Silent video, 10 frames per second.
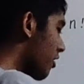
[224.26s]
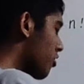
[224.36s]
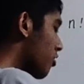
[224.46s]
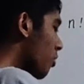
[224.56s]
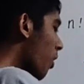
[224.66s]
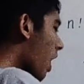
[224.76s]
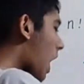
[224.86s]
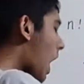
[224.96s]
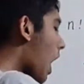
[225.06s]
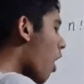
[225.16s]
show
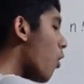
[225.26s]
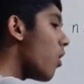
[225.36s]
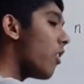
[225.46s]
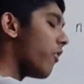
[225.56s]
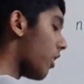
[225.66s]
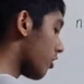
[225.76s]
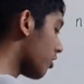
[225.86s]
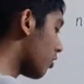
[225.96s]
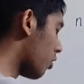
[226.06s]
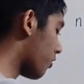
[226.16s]
how a
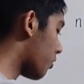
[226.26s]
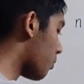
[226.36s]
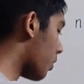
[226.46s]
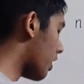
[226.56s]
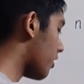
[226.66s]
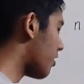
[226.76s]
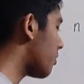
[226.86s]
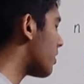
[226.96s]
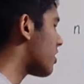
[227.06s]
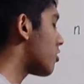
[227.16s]
function goes from 1 to
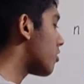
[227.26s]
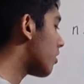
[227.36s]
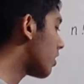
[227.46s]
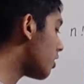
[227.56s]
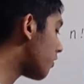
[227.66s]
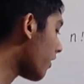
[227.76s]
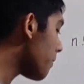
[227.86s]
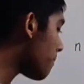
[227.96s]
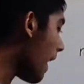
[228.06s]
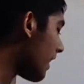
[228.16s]
2. You'll
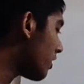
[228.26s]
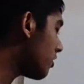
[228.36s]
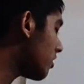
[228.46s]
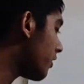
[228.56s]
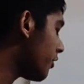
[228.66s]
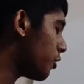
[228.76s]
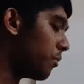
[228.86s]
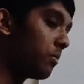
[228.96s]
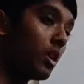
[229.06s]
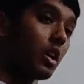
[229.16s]
find patterns if
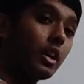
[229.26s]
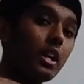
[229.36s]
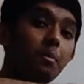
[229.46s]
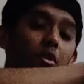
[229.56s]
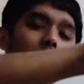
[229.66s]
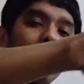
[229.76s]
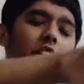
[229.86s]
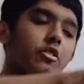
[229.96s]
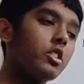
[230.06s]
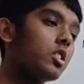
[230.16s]
you keep on
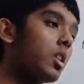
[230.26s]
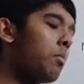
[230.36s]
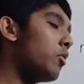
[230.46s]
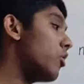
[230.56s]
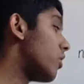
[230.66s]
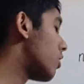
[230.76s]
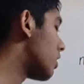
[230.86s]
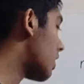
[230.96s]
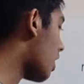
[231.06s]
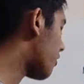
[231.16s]
arranging the numbers in
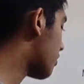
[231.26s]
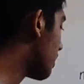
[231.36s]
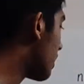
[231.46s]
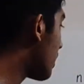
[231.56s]
graphs.